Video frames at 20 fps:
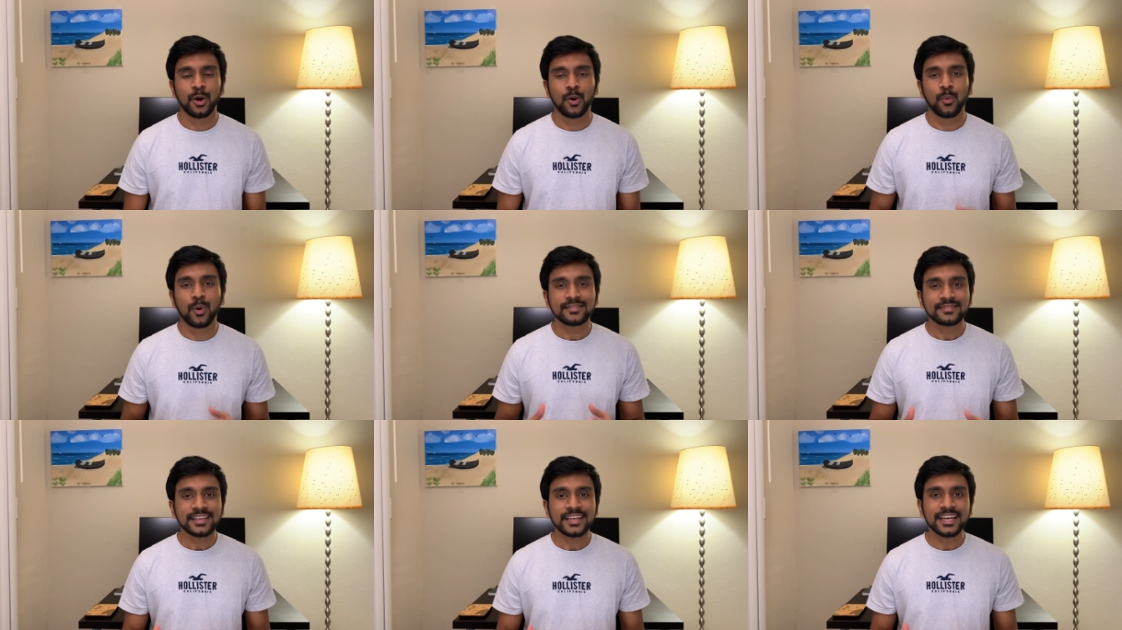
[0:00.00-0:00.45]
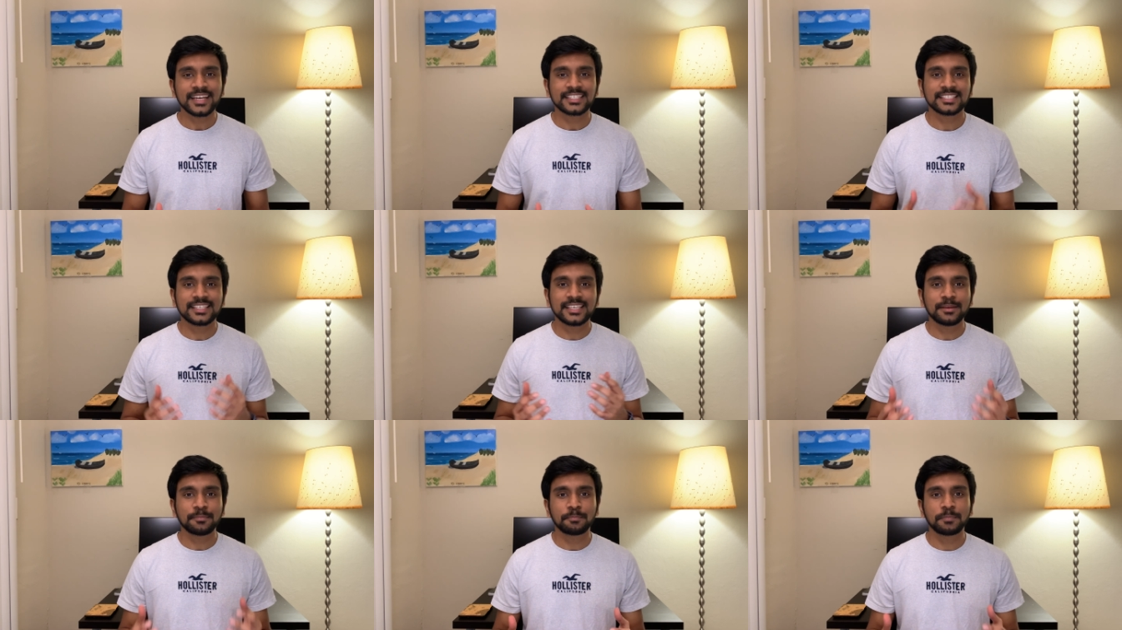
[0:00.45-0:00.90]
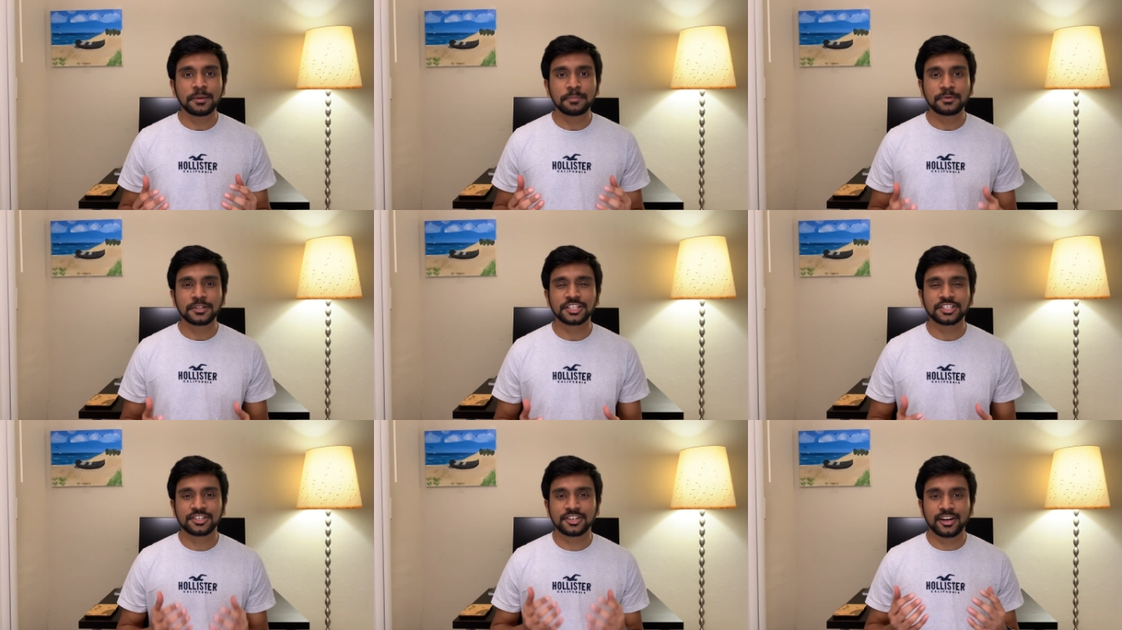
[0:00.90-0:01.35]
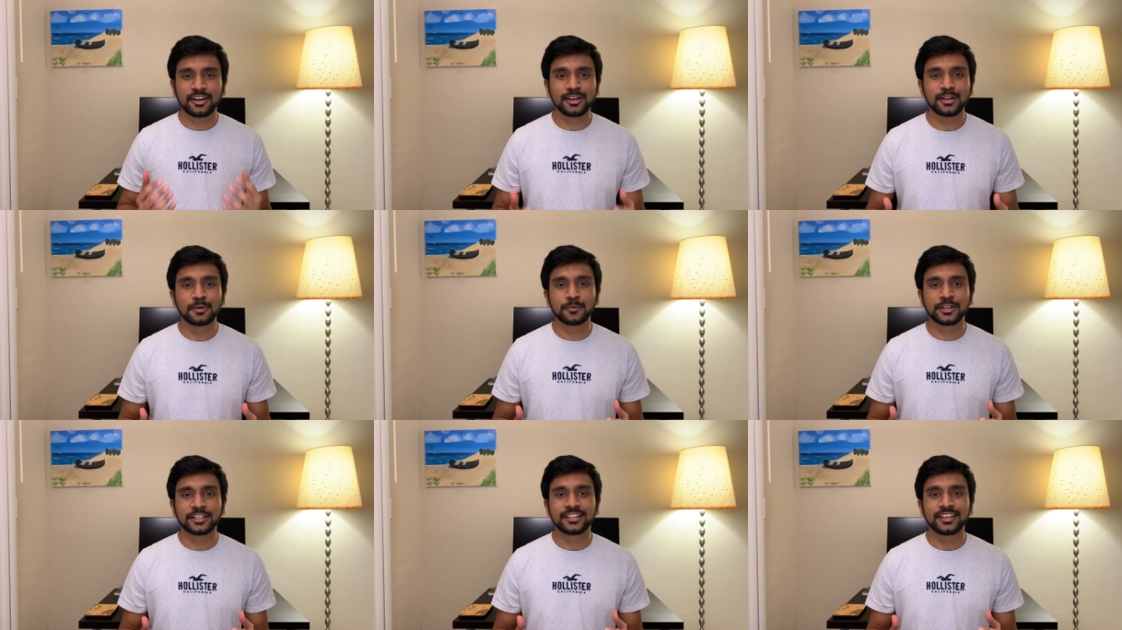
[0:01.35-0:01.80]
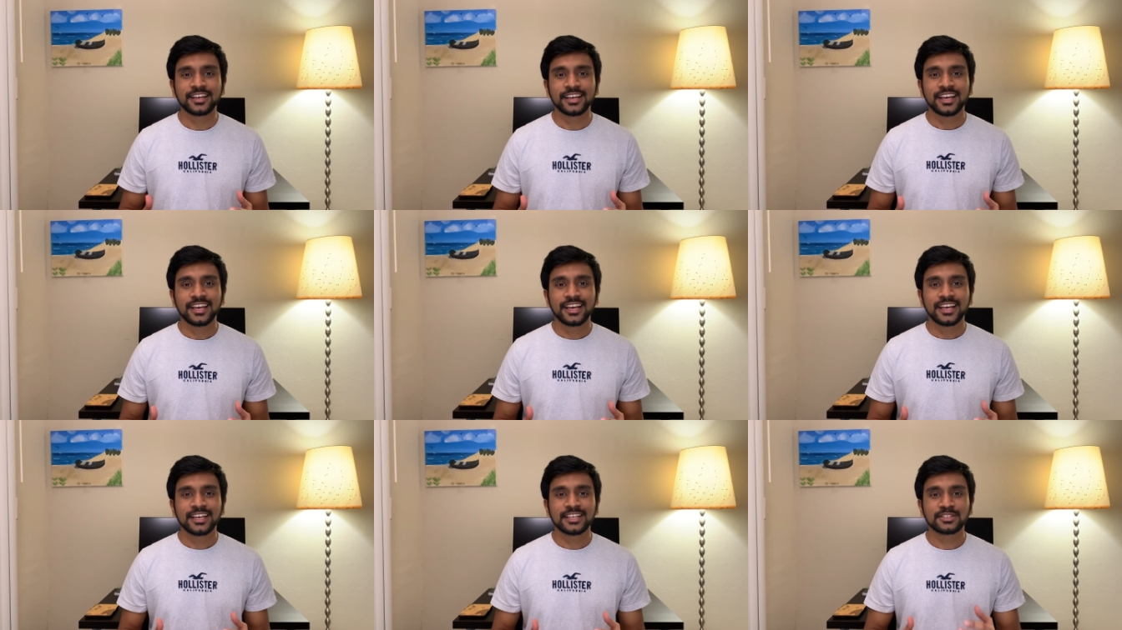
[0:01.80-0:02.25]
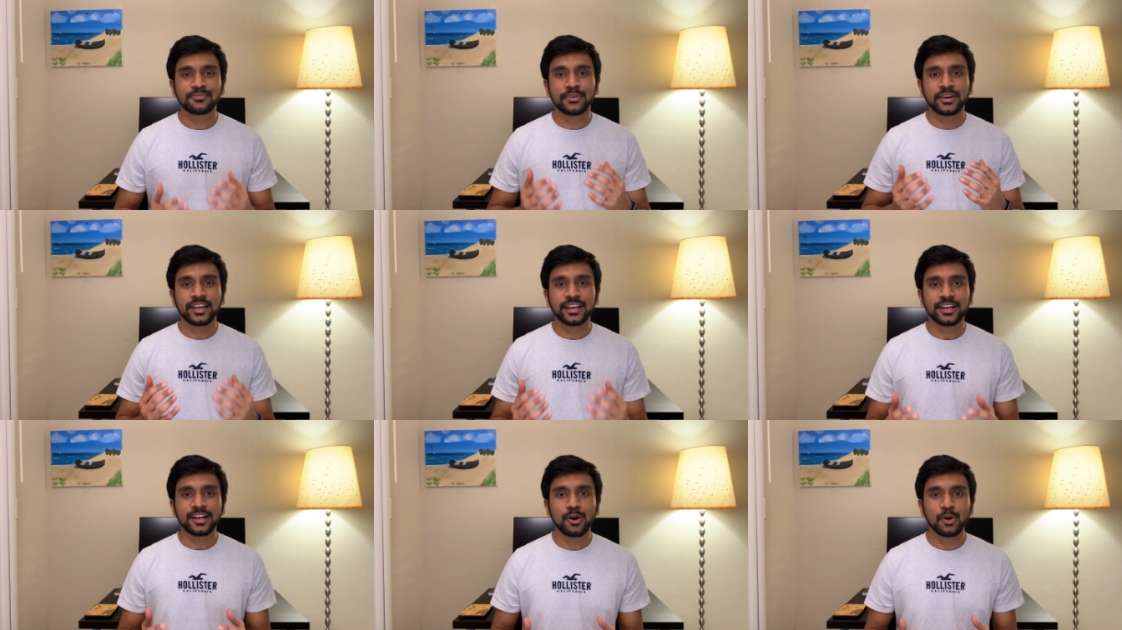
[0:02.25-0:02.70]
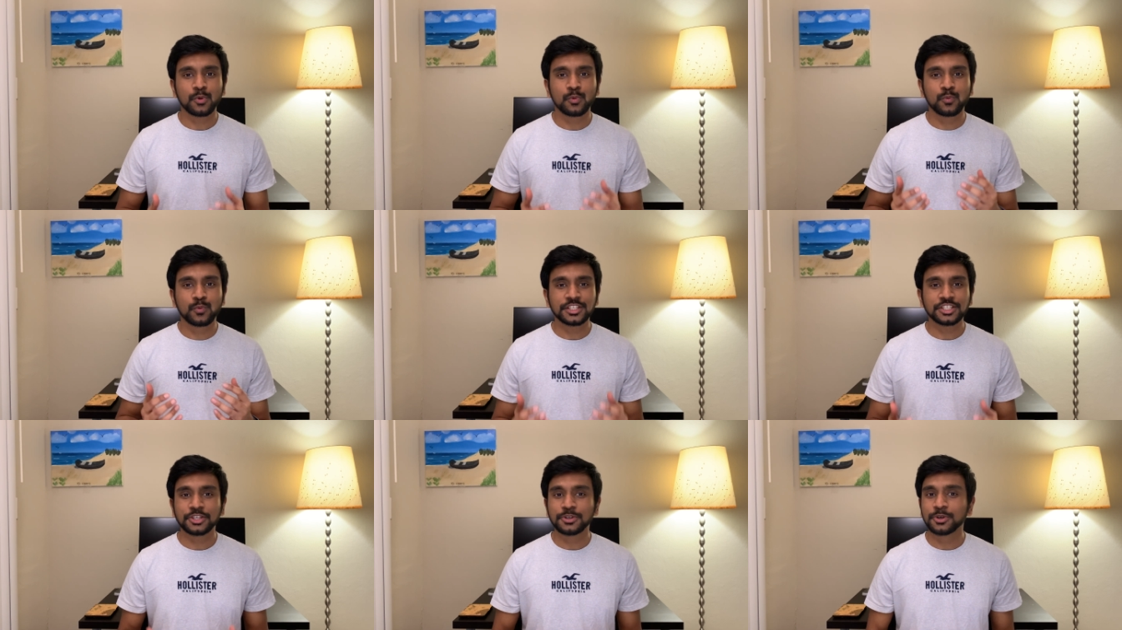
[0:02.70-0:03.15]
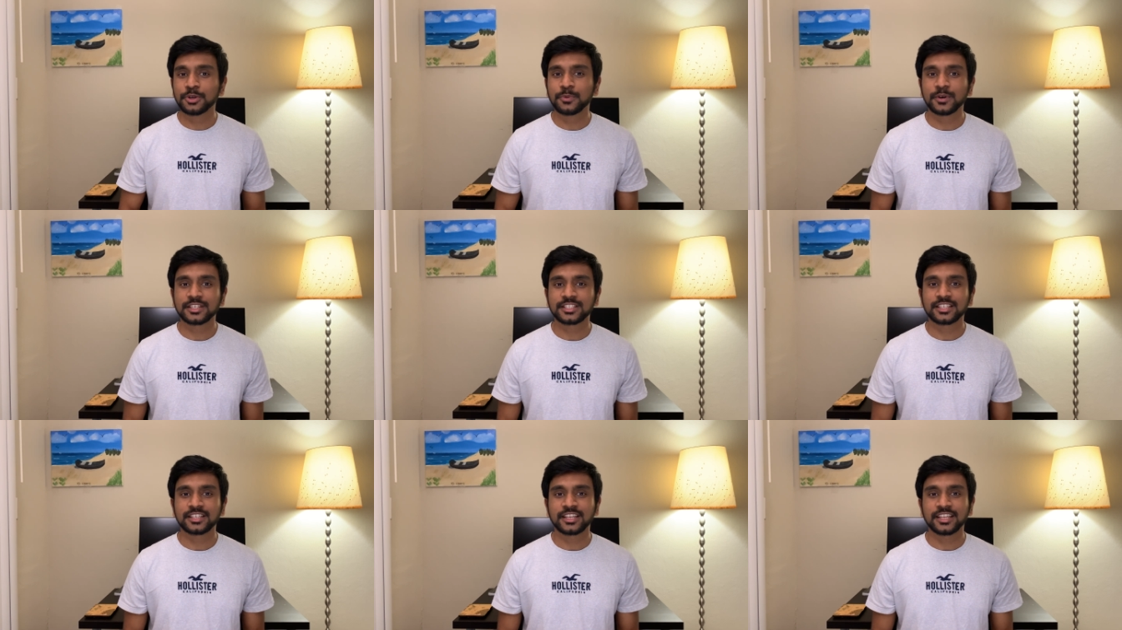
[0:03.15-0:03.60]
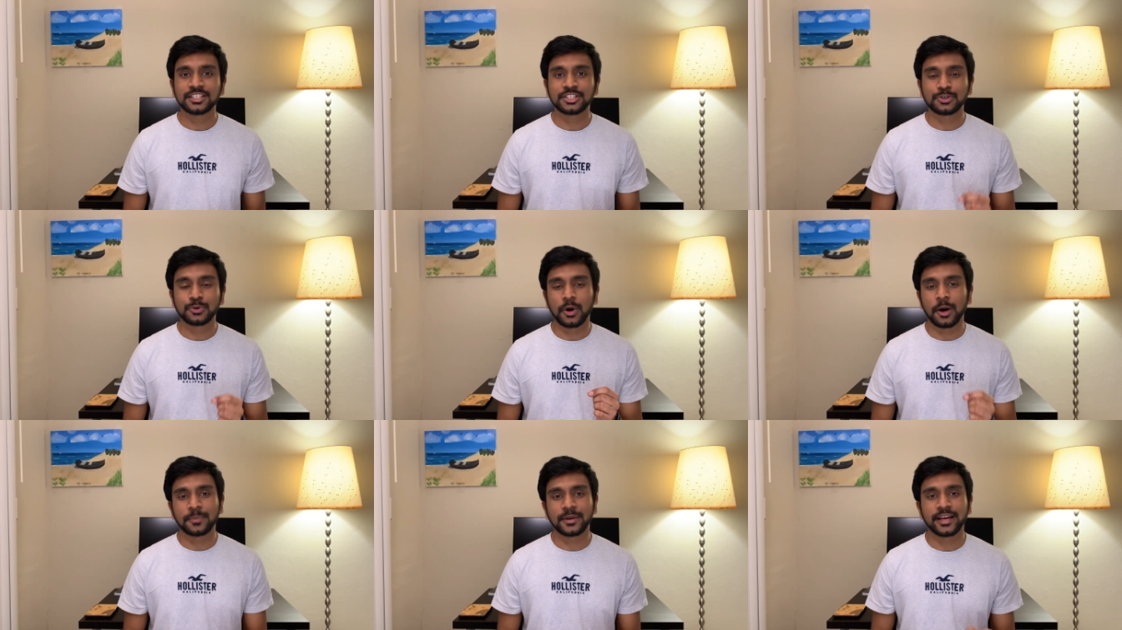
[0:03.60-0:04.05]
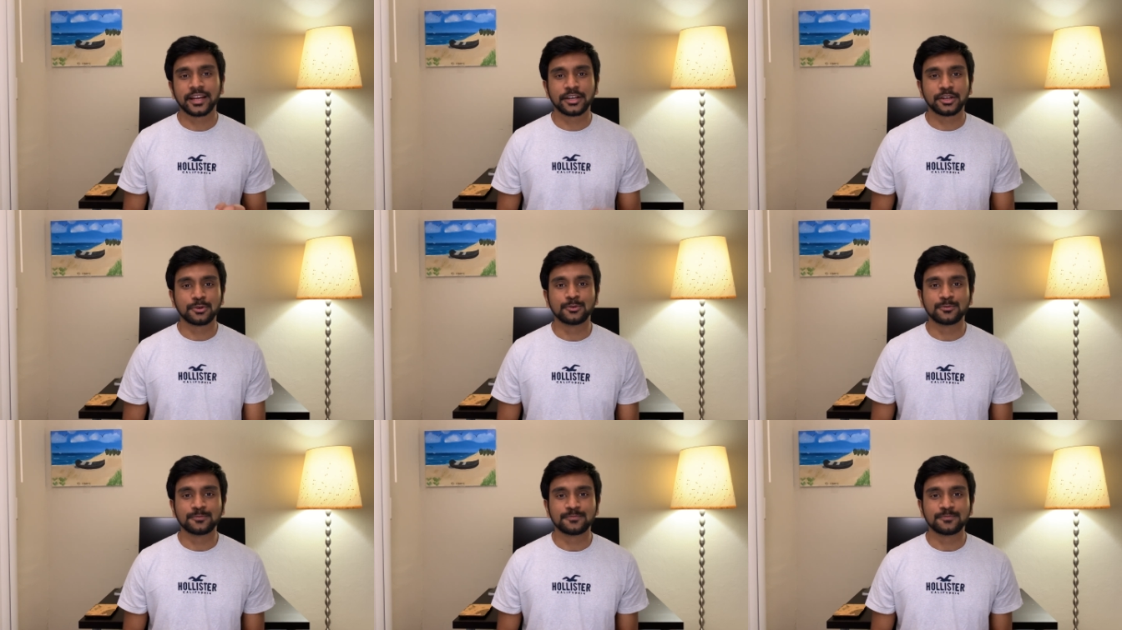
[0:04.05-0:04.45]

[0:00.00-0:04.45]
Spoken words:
One thing I see people struggle with is figuring out which universities to apply to.